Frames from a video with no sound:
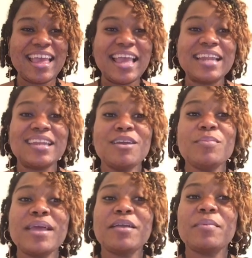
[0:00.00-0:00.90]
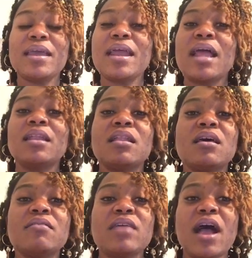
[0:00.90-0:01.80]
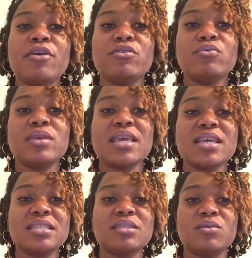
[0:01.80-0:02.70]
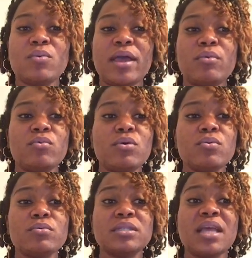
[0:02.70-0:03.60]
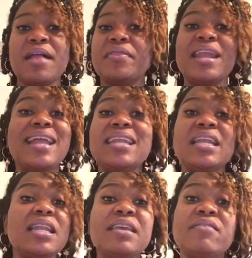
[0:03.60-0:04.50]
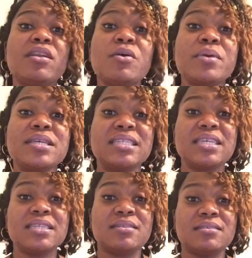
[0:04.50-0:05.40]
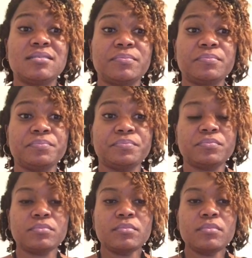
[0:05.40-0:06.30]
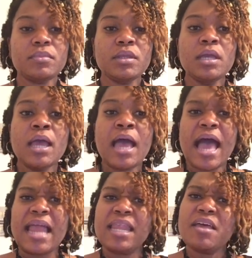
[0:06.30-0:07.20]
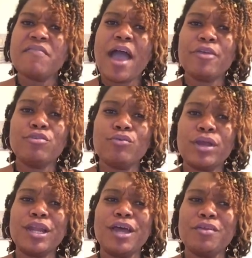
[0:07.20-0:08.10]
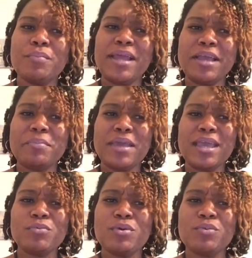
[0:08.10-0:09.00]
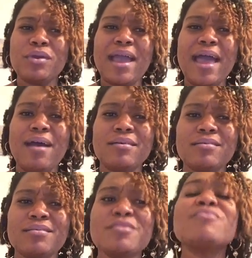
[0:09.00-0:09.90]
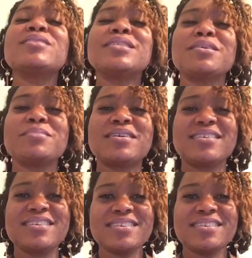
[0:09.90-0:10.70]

Dear black man, I loved how you kissed away wounds that I didn't even know existed. I love how you greet other black men when we're out. What's up, cuz?